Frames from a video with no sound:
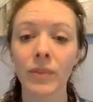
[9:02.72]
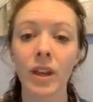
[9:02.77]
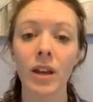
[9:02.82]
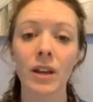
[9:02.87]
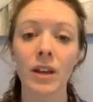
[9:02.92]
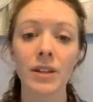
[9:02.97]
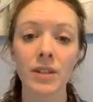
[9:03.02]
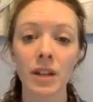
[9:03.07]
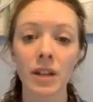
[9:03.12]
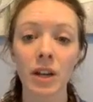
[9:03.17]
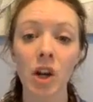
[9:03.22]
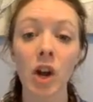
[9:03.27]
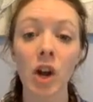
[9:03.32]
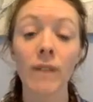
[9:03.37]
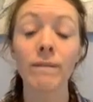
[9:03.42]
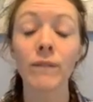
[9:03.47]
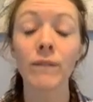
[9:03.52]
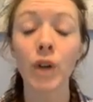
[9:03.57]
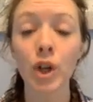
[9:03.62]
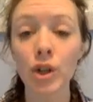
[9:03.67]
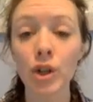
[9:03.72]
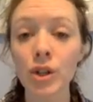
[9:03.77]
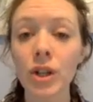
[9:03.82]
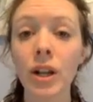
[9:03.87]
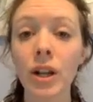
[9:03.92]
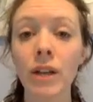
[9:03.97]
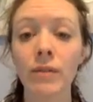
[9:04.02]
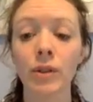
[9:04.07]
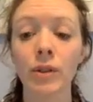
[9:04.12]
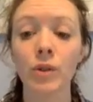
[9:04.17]
is, in
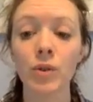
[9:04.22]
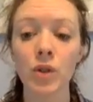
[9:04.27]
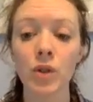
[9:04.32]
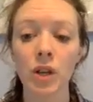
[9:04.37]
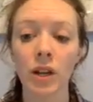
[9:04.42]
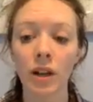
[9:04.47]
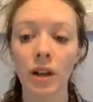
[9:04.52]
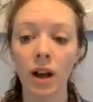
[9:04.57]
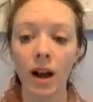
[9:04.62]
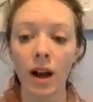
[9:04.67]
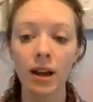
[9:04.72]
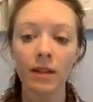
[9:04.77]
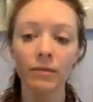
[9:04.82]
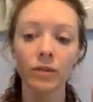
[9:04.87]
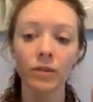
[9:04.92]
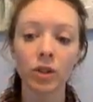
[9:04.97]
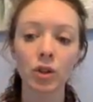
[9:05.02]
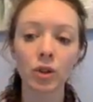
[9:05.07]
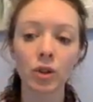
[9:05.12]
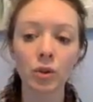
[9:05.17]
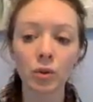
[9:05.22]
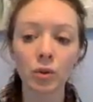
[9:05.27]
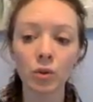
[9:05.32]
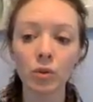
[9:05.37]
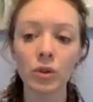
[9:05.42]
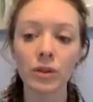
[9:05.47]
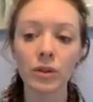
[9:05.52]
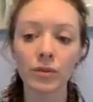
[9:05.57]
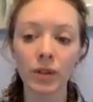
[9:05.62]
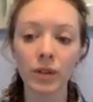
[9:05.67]
convergent evolution, I have 2
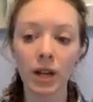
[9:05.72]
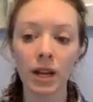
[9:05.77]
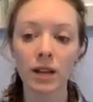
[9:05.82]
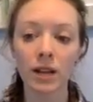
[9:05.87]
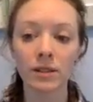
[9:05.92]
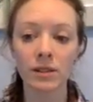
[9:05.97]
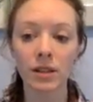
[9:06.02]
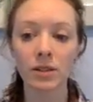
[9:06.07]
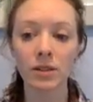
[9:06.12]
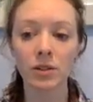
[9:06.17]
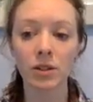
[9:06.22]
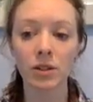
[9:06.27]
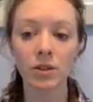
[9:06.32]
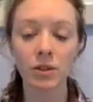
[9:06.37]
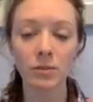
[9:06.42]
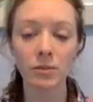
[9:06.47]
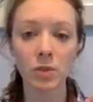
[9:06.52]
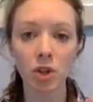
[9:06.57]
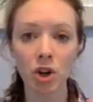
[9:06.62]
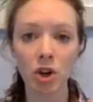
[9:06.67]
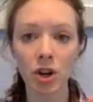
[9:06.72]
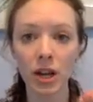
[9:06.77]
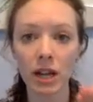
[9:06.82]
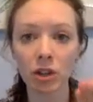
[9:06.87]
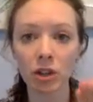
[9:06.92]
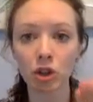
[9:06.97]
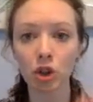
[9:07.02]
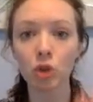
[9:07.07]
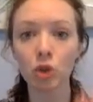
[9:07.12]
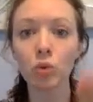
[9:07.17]
different ancestors. I'm starting
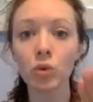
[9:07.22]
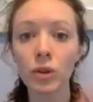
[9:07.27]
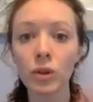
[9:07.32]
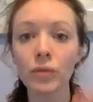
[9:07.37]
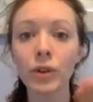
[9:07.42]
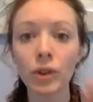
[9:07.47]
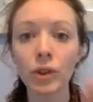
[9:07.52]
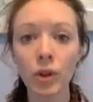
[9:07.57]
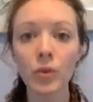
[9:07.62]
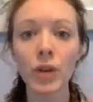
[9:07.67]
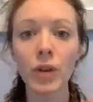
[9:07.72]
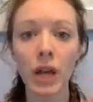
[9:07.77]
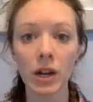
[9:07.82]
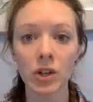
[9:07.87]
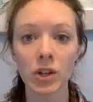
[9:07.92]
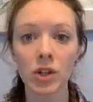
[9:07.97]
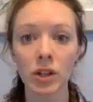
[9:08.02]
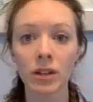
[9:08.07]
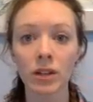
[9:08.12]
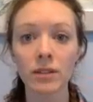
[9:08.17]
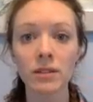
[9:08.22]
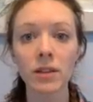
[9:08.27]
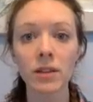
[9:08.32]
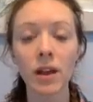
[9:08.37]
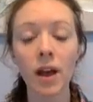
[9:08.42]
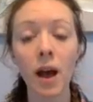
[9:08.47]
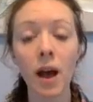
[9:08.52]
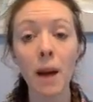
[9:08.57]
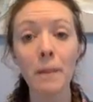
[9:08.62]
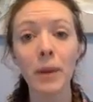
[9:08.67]
at 2 different locations,
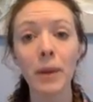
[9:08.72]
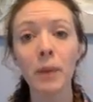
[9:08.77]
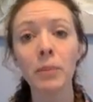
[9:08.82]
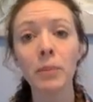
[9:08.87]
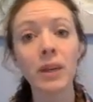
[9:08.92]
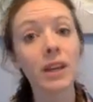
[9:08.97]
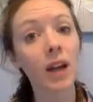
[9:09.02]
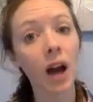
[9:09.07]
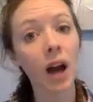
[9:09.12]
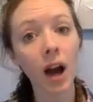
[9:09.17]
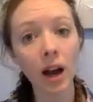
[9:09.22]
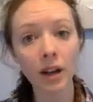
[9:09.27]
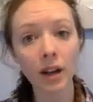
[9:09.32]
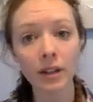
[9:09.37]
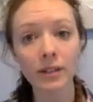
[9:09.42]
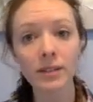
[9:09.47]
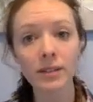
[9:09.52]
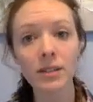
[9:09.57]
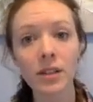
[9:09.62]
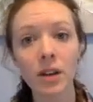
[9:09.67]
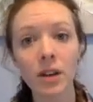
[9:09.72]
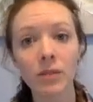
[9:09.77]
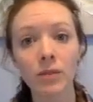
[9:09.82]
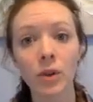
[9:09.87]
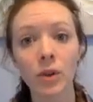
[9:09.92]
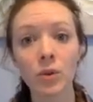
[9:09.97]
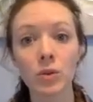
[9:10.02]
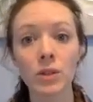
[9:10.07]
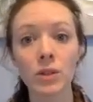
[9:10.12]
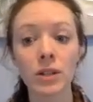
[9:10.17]
but because of
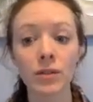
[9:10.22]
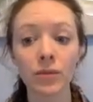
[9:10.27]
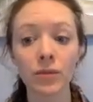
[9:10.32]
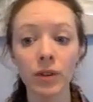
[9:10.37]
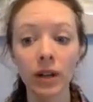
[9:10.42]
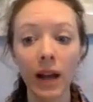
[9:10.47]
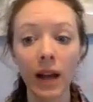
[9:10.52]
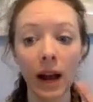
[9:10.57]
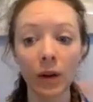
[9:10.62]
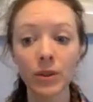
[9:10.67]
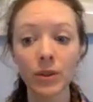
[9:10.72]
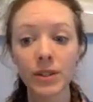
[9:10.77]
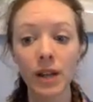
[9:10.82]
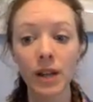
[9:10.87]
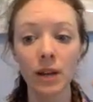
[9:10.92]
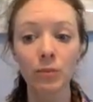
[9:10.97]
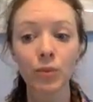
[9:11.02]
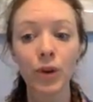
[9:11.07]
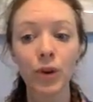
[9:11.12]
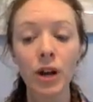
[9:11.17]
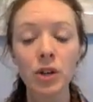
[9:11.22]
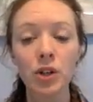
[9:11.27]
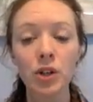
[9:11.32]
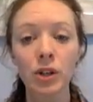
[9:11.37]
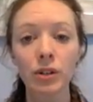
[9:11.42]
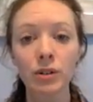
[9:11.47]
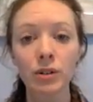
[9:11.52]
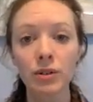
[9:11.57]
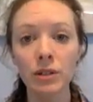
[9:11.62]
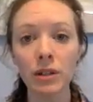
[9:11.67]
those different outside
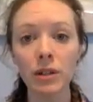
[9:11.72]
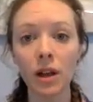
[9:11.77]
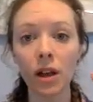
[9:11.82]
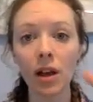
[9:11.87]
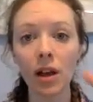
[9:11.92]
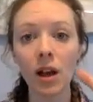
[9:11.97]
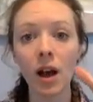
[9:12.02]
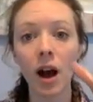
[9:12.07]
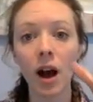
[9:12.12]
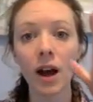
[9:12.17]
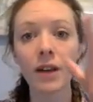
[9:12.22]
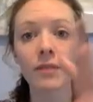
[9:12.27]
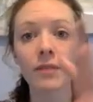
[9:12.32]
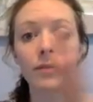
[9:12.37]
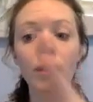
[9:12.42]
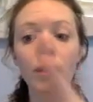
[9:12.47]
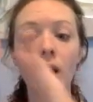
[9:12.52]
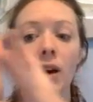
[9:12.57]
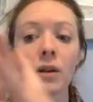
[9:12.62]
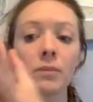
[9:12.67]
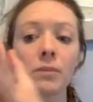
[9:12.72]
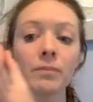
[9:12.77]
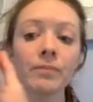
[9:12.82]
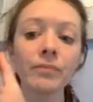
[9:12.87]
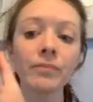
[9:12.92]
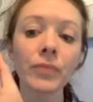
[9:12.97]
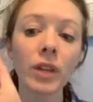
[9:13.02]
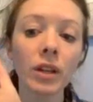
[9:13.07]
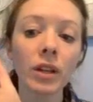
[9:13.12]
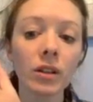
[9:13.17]
pressures, I have
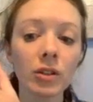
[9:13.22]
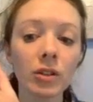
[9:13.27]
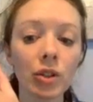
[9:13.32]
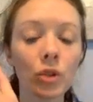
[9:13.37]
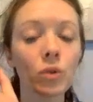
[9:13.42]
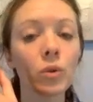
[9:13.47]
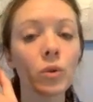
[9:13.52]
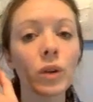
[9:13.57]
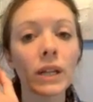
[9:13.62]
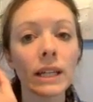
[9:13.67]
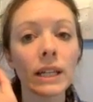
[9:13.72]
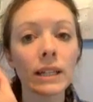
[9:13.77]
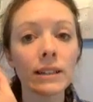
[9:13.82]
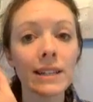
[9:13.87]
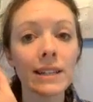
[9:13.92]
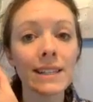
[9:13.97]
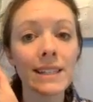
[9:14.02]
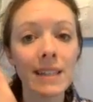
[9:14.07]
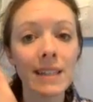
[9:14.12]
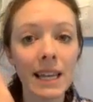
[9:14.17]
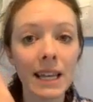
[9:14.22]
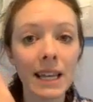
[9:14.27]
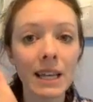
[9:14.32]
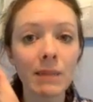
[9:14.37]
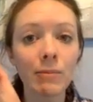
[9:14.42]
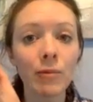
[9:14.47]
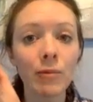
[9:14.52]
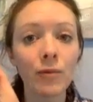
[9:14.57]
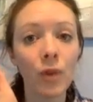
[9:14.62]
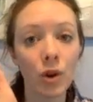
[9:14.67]
come to need the
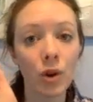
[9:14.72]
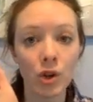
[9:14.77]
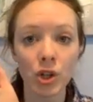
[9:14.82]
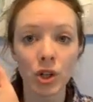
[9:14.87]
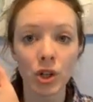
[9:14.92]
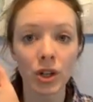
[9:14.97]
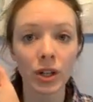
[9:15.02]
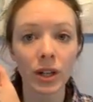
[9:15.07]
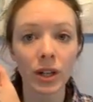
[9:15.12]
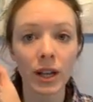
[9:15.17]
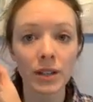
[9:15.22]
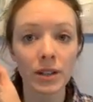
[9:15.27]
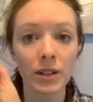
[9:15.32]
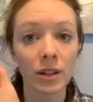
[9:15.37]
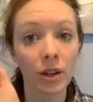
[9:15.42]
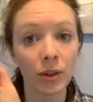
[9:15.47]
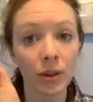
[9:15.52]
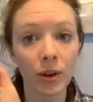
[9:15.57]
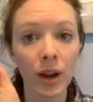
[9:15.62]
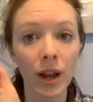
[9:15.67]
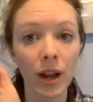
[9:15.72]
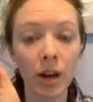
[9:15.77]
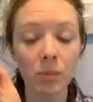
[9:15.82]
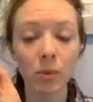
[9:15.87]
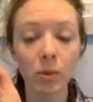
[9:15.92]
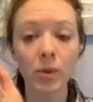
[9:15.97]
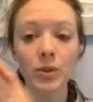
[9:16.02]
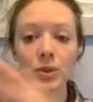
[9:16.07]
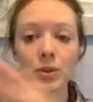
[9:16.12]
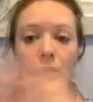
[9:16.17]
same function as another
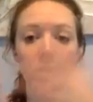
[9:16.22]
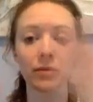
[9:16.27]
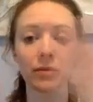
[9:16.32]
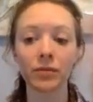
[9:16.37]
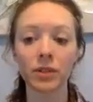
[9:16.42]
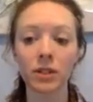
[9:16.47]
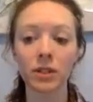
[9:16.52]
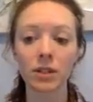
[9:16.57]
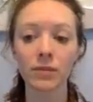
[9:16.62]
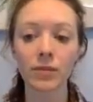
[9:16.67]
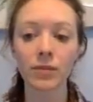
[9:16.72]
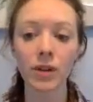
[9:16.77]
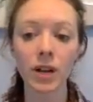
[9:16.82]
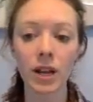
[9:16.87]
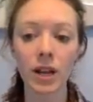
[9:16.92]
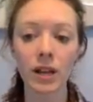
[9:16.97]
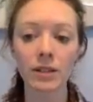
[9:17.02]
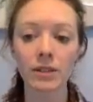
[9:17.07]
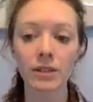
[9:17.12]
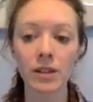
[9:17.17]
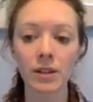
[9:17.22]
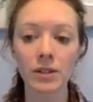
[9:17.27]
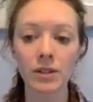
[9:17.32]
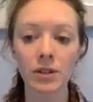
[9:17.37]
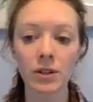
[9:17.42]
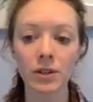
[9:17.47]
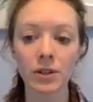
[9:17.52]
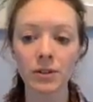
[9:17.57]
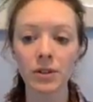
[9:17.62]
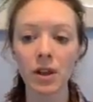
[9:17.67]
animal. So I have different
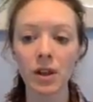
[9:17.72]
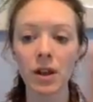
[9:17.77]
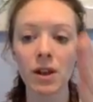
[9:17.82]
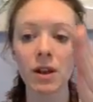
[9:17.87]
ancestors,